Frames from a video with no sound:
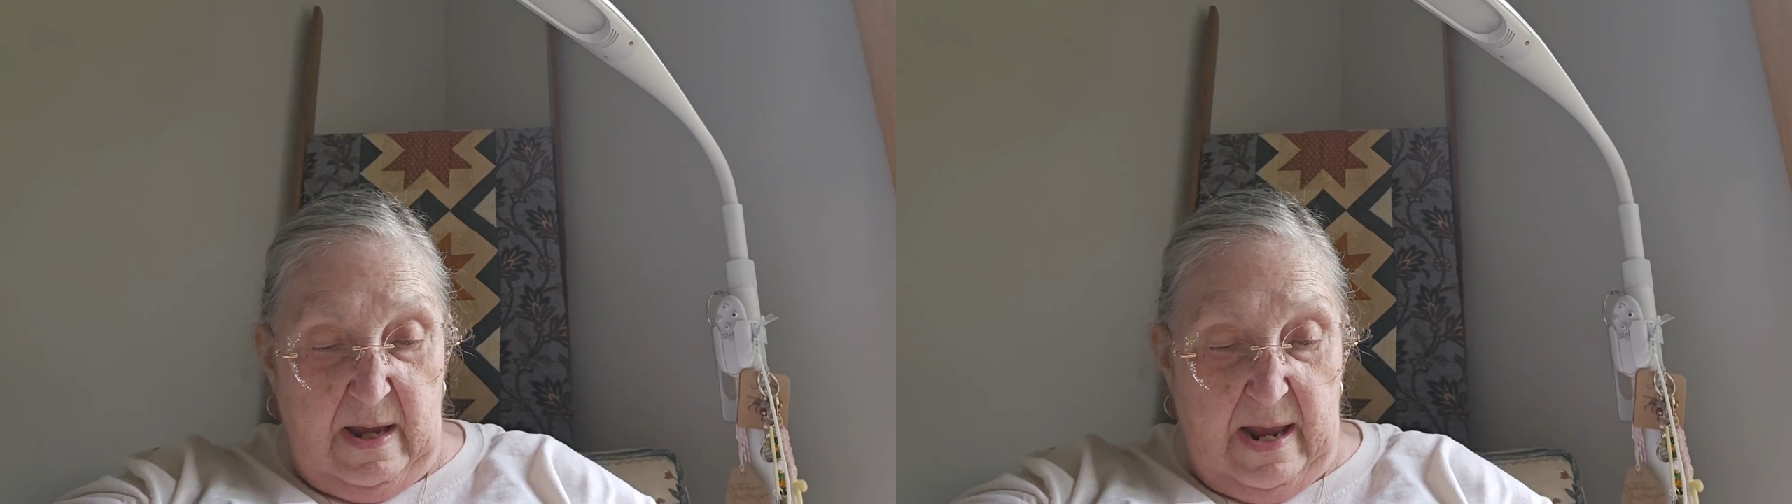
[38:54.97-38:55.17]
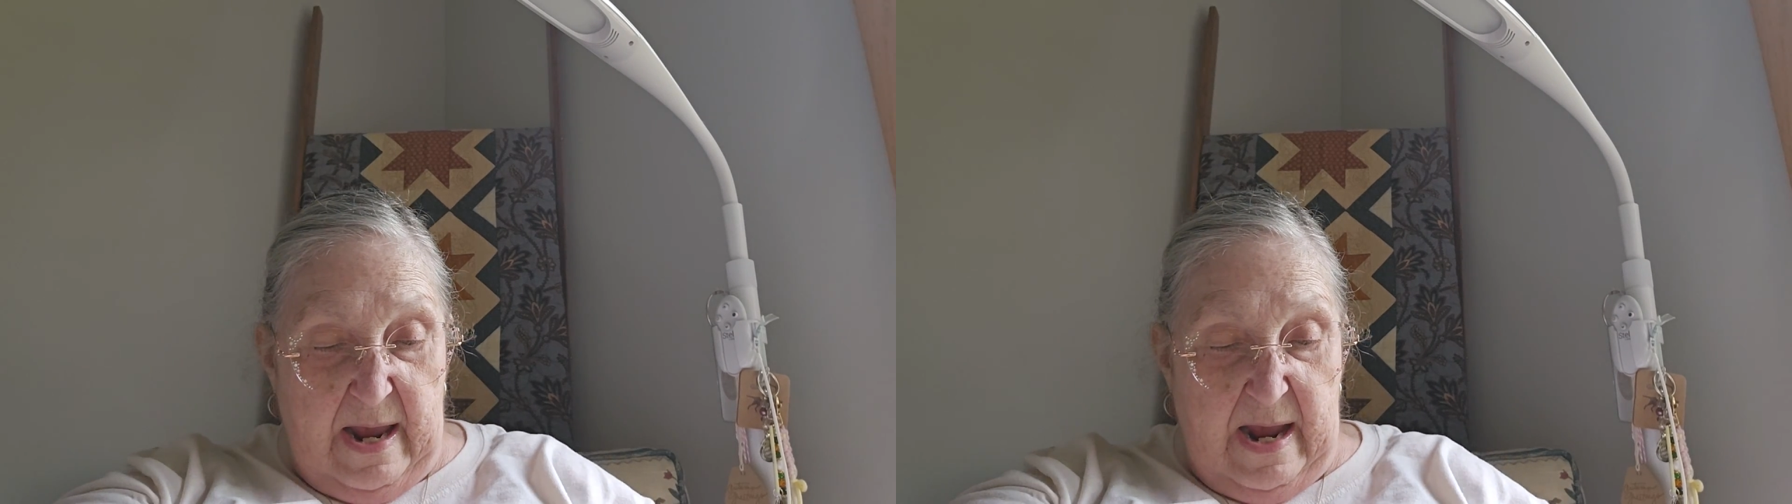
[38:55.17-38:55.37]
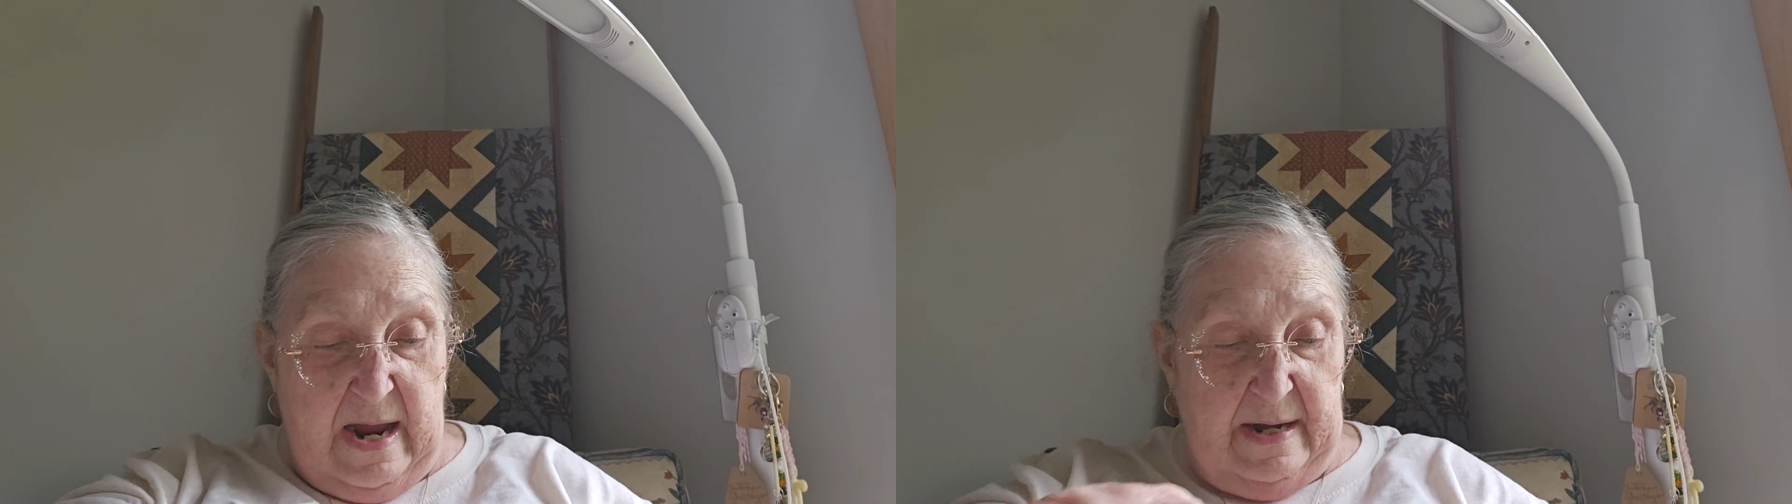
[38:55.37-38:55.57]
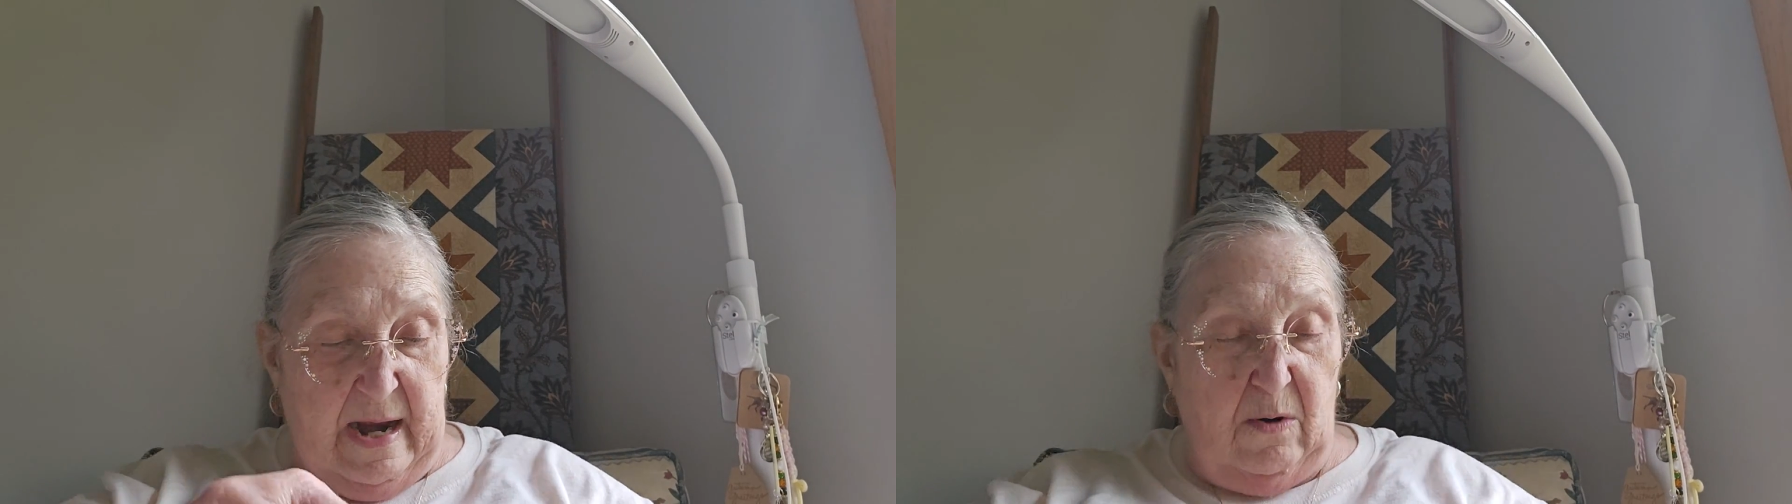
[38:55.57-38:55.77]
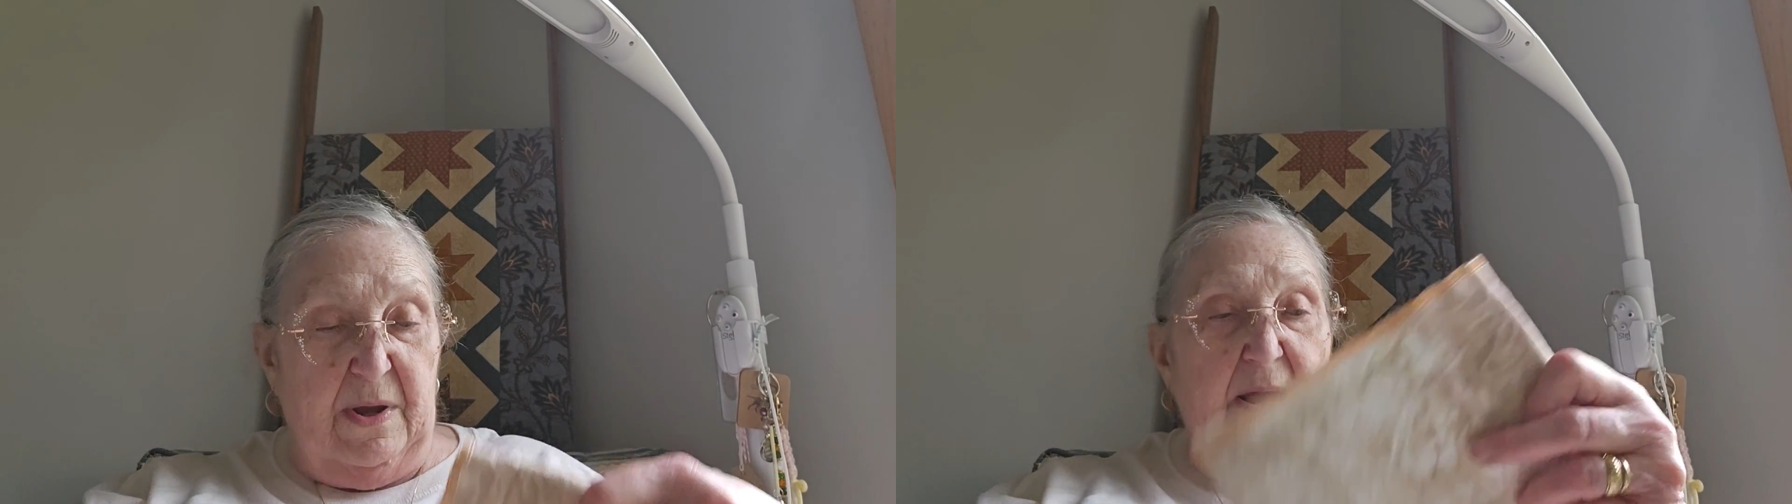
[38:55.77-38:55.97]
And
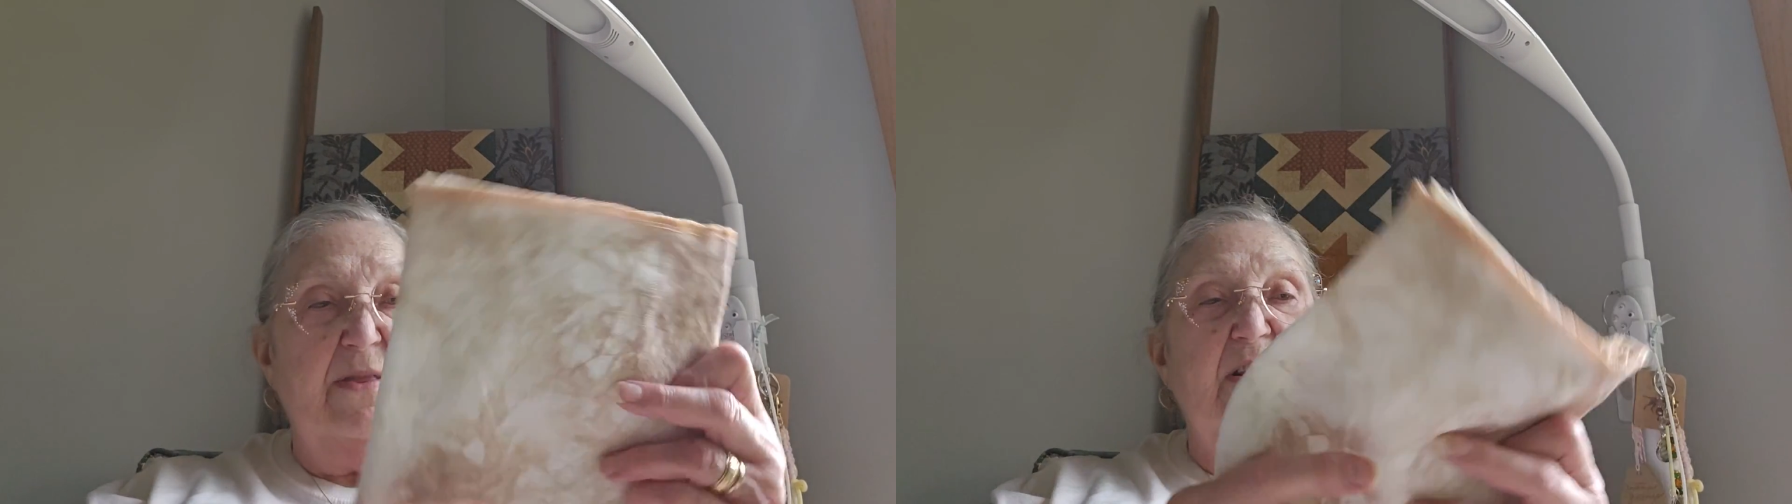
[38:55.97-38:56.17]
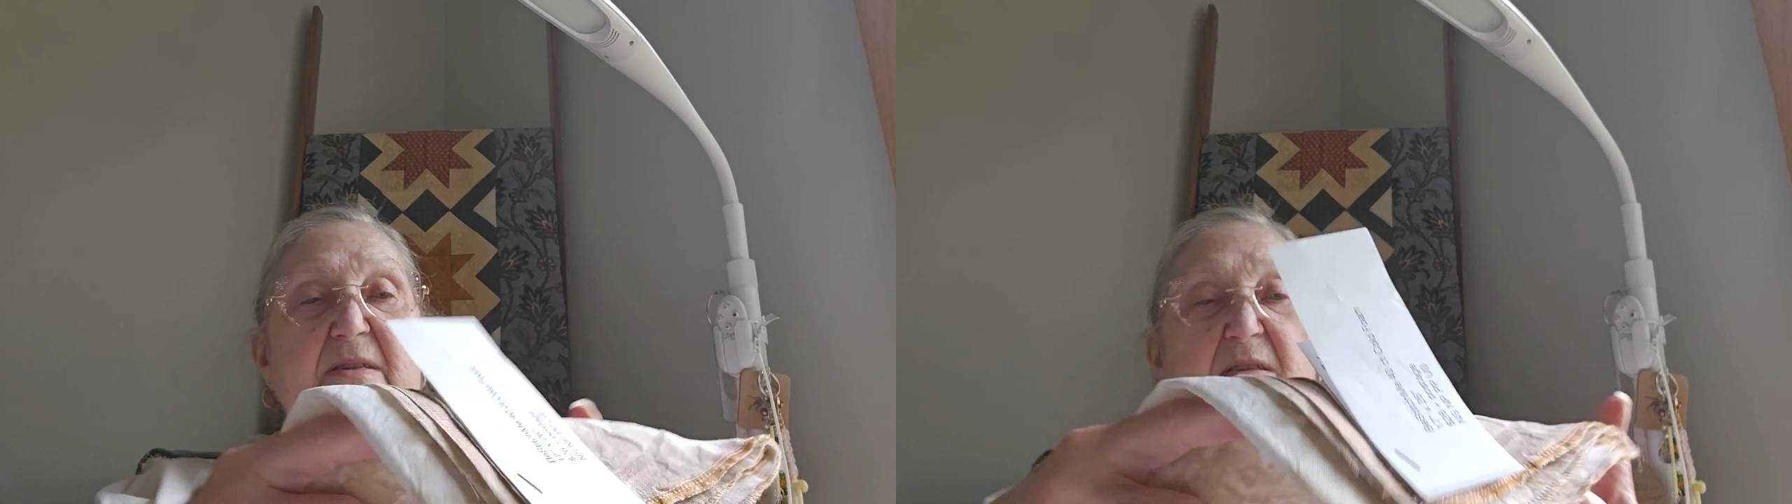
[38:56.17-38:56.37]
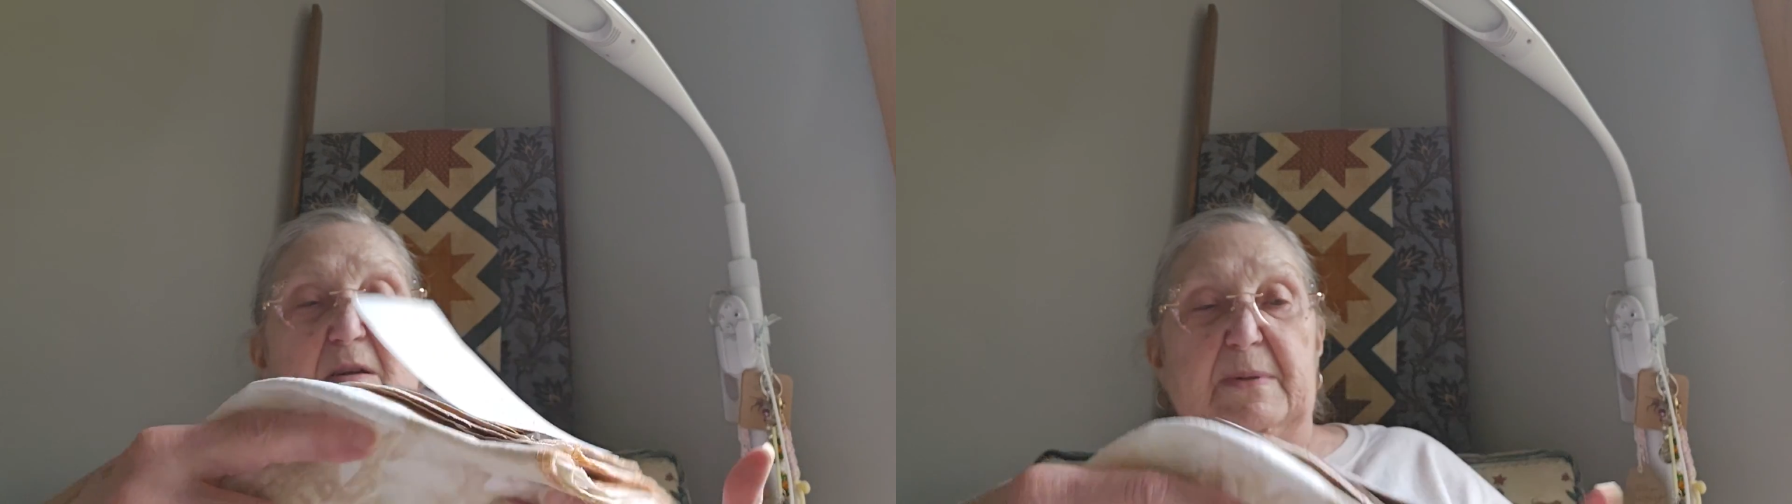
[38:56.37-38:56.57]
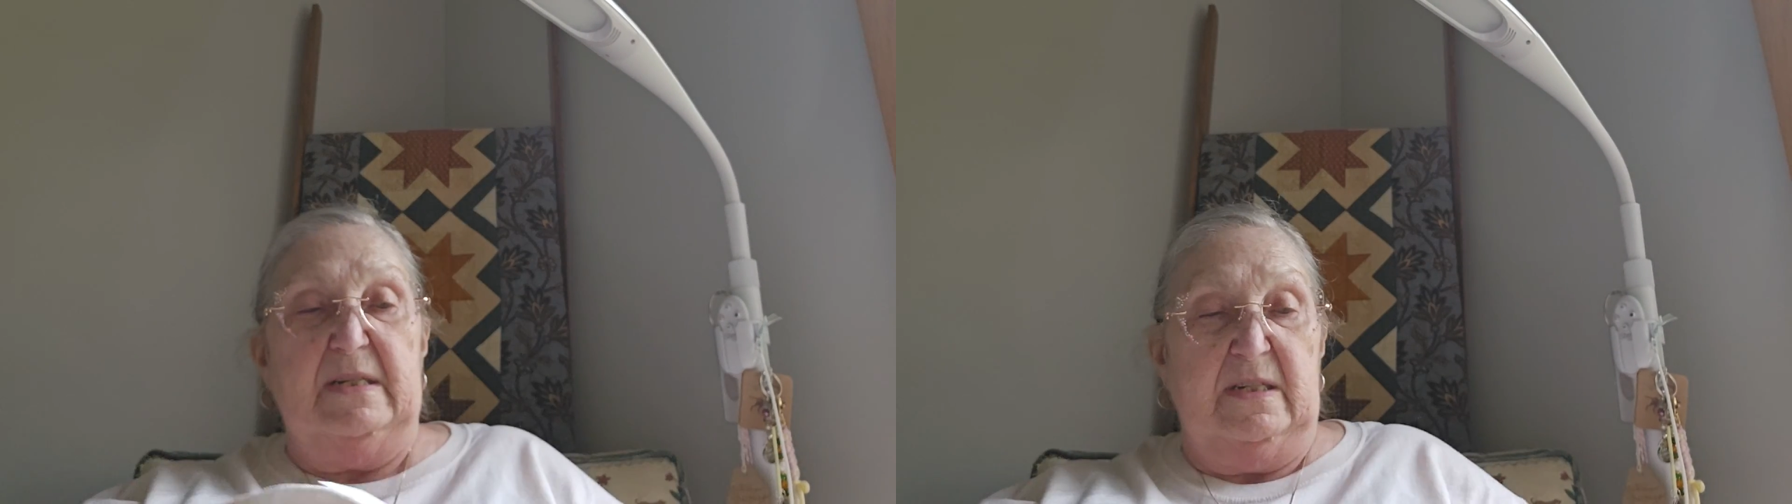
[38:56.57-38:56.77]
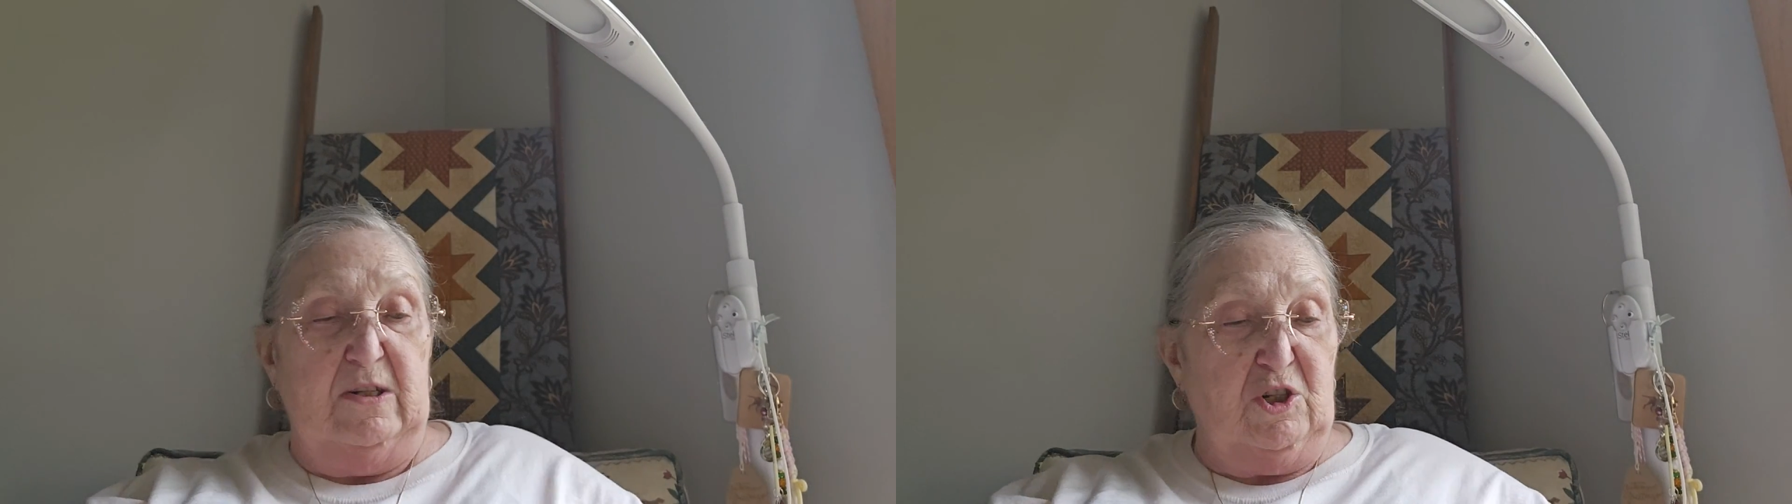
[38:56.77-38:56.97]
now this is a
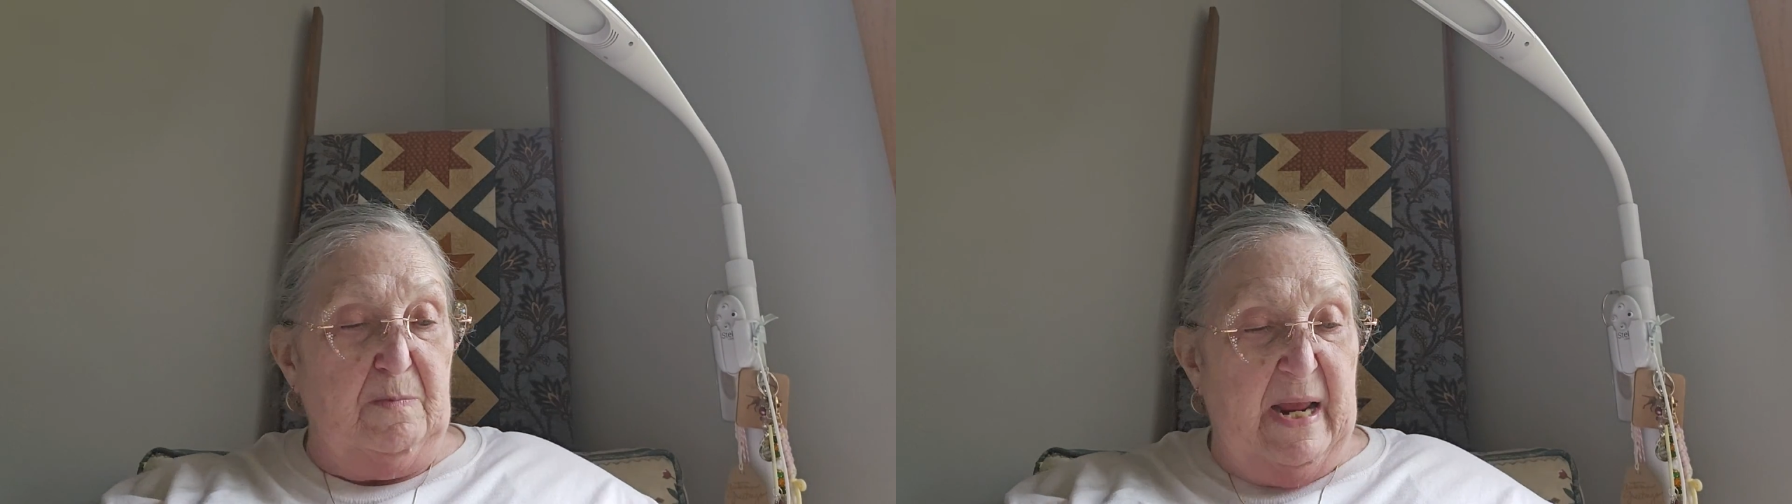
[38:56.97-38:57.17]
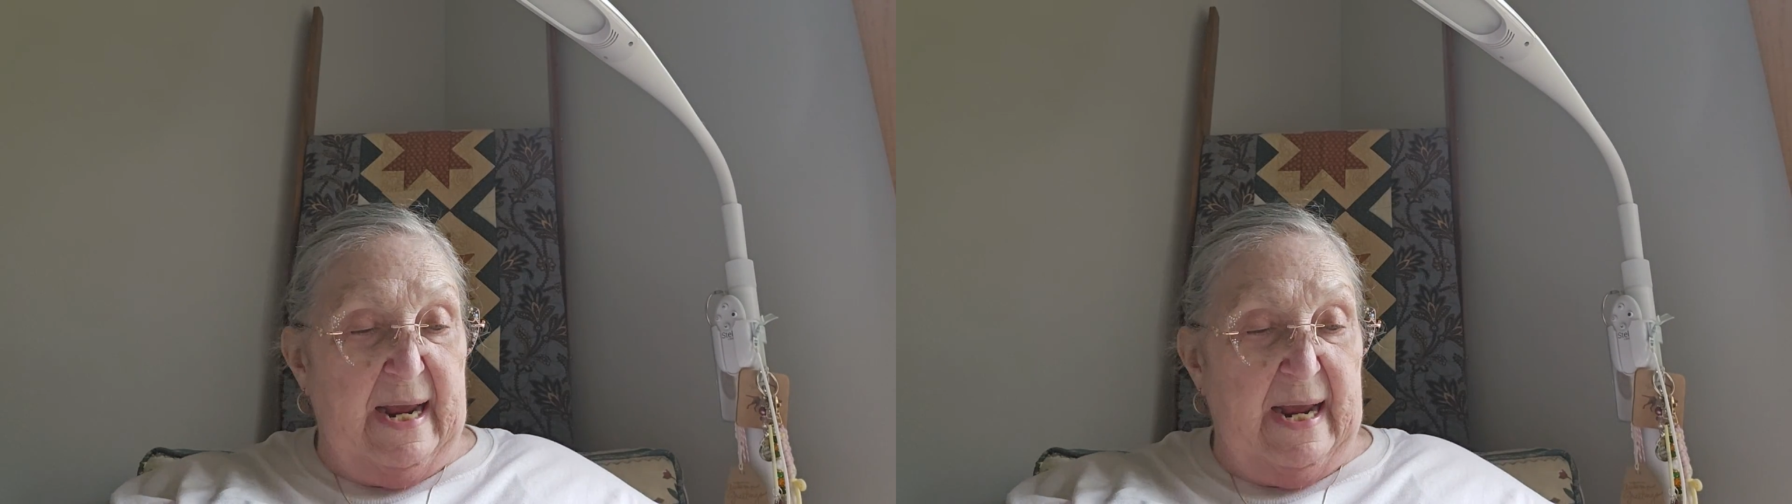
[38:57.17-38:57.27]
Bestitch Me.